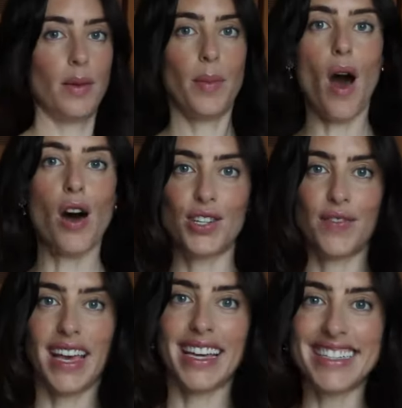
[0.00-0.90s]
part of
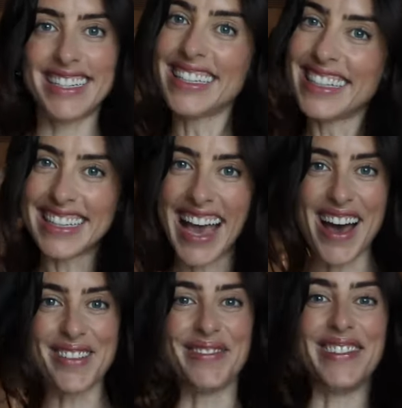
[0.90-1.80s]
it.
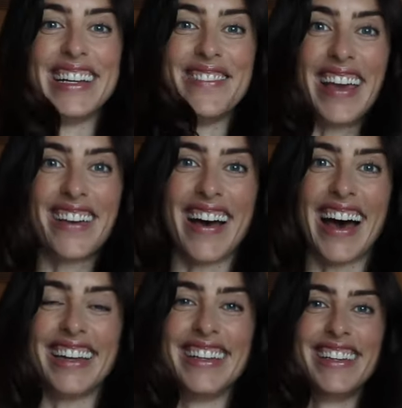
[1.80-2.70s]
Yeah, really big
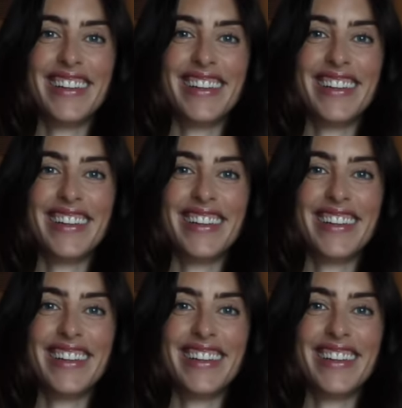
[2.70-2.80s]
fan.